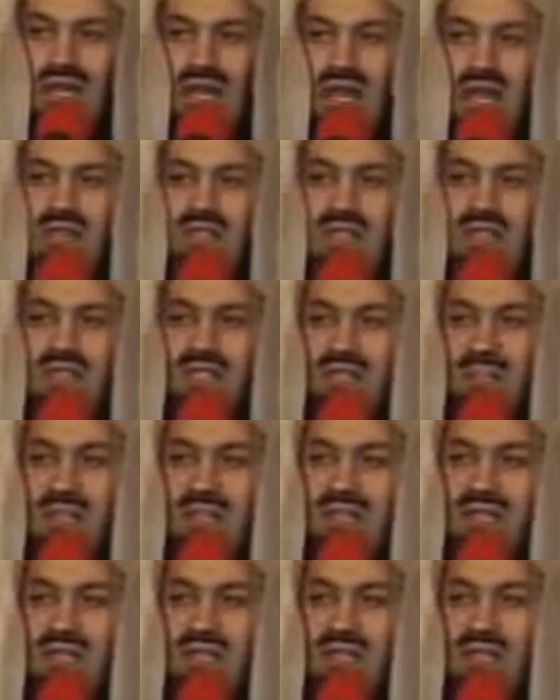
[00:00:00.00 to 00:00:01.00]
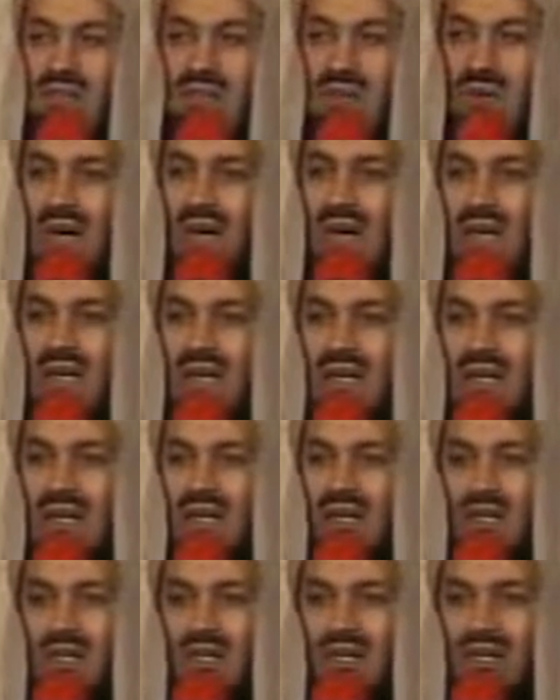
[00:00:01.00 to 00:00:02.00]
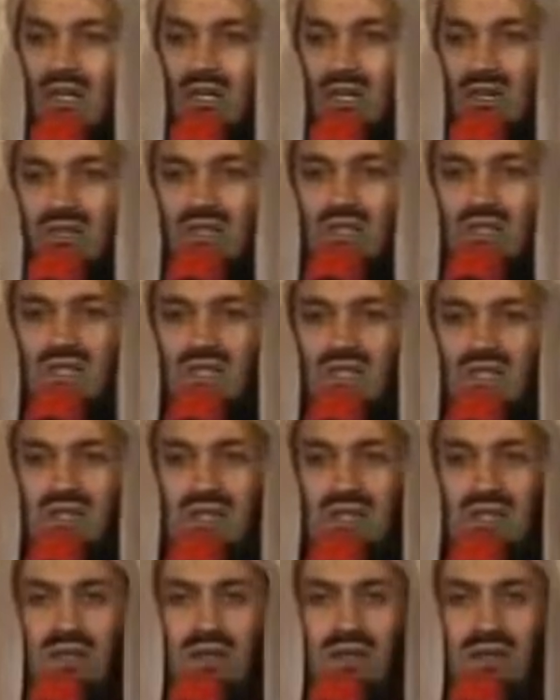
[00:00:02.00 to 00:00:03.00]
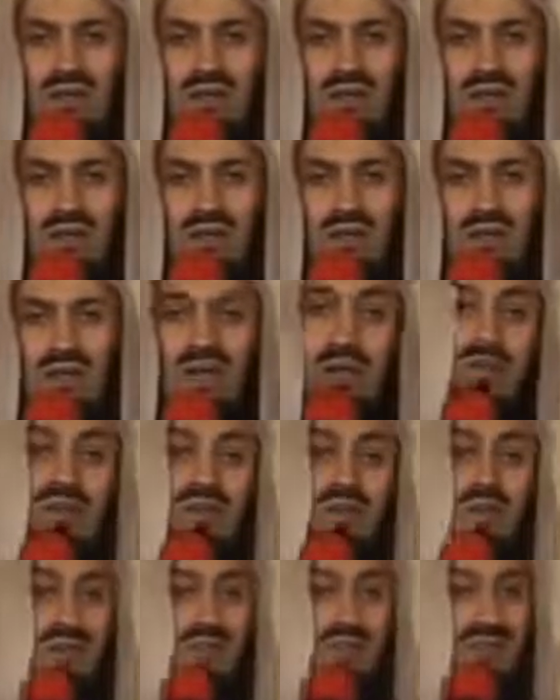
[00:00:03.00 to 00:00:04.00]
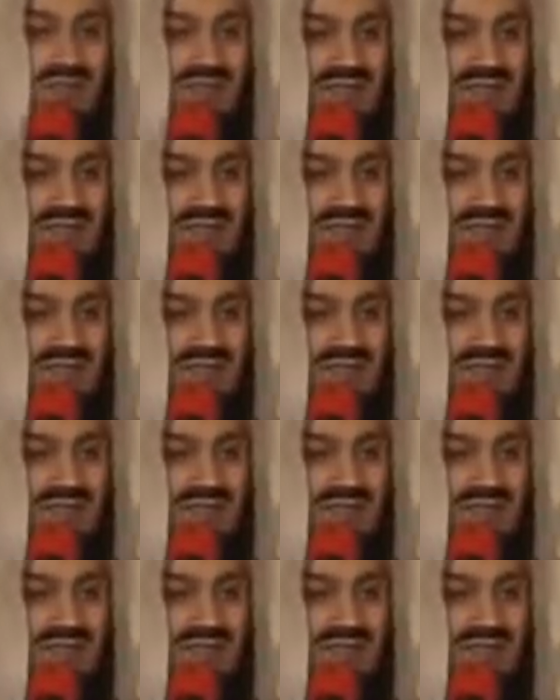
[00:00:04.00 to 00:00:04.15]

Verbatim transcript: And as he's making this dua, he notices something.